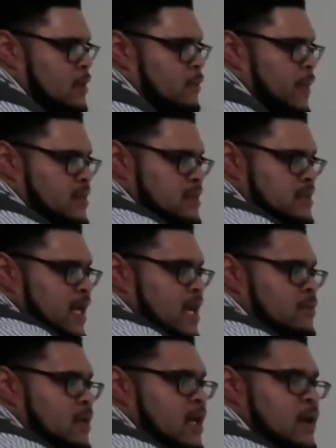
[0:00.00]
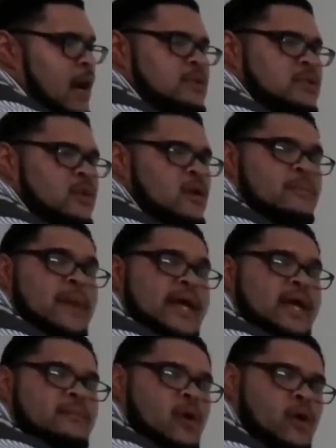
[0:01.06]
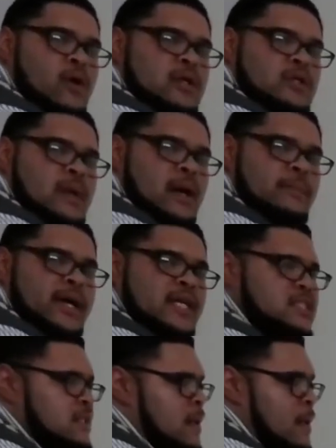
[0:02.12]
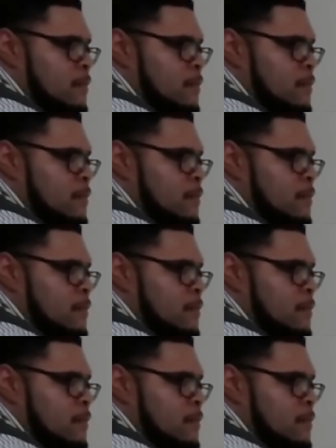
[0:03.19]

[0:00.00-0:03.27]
make the same money I was doing, making more through my business,